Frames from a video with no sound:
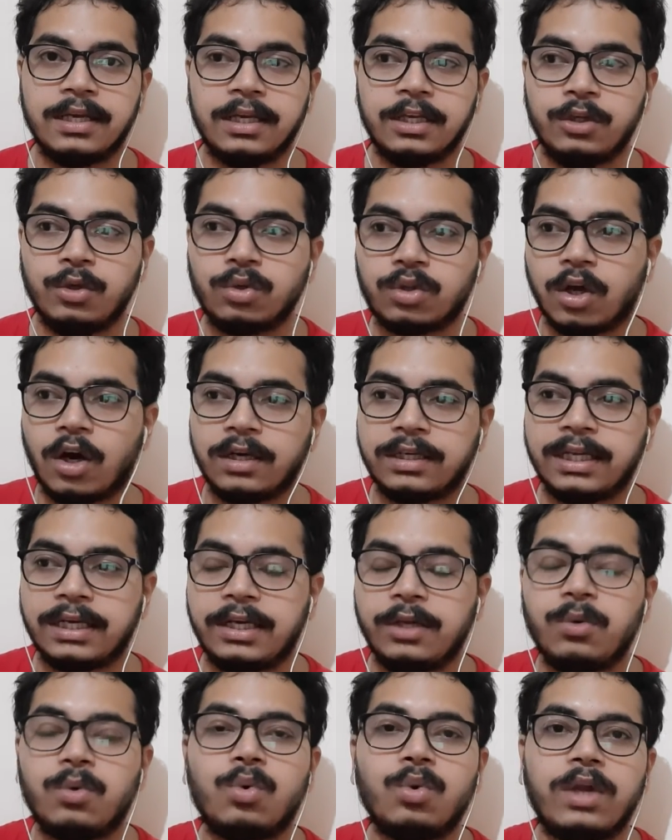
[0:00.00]
You thought that
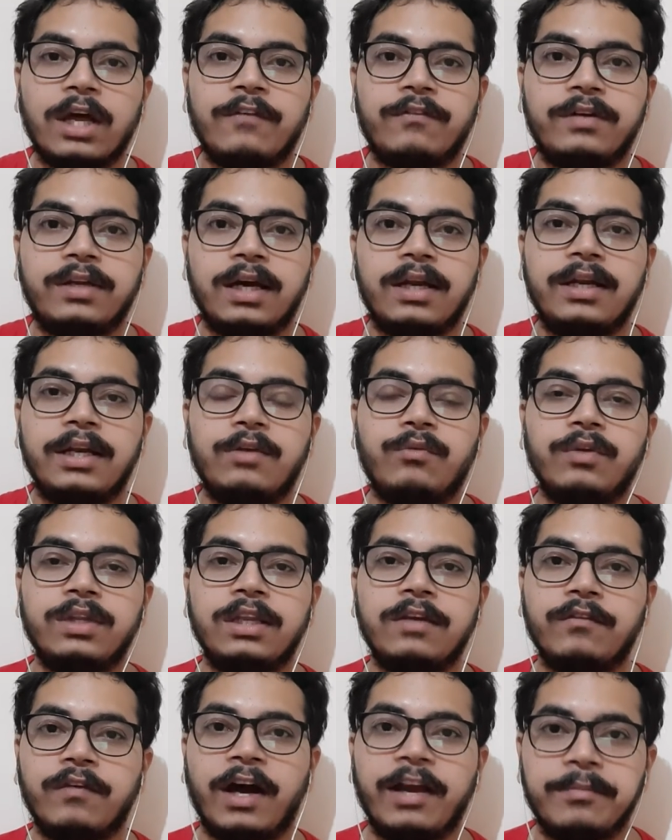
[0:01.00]
you could have done it
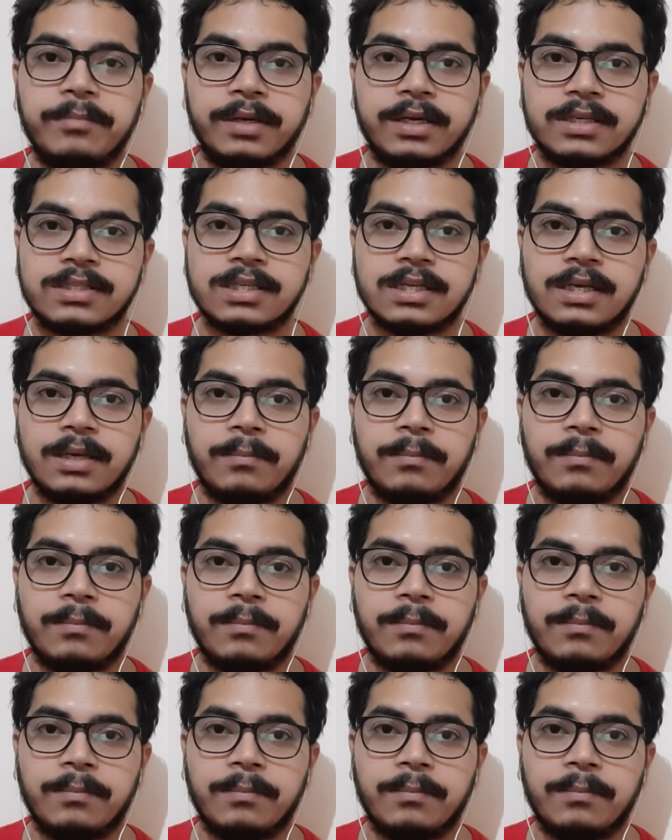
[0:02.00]
within 5 minutes,